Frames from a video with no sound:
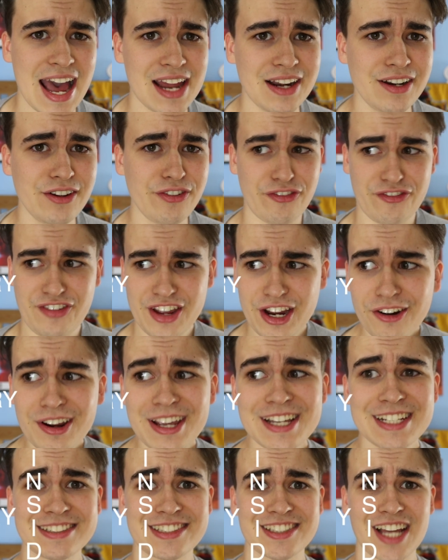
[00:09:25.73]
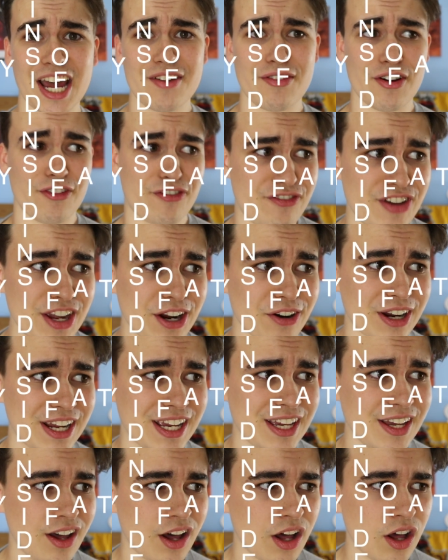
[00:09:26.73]
And theory inside of a
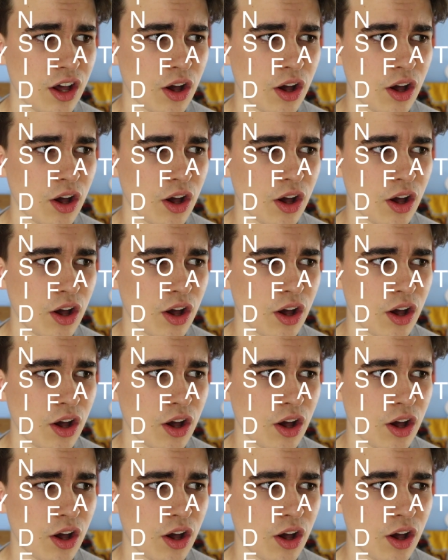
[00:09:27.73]
theory,